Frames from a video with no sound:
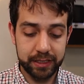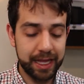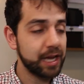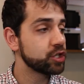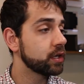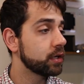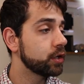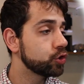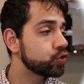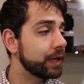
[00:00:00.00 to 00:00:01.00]
slash
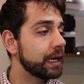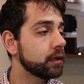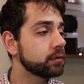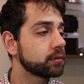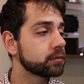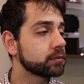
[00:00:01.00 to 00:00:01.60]
Trilium,